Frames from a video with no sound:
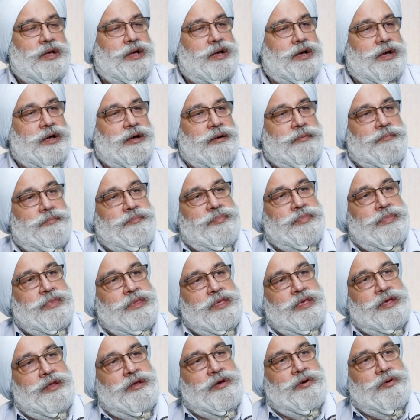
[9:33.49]
um,
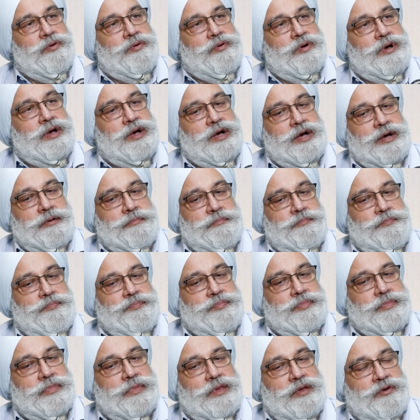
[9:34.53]
you know um,
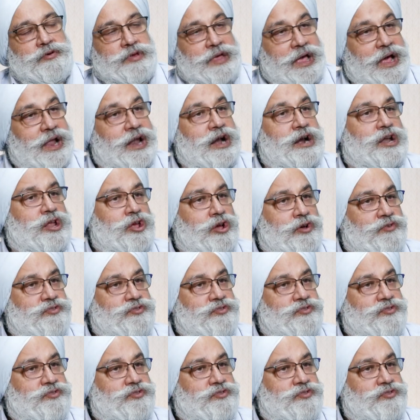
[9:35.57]
reality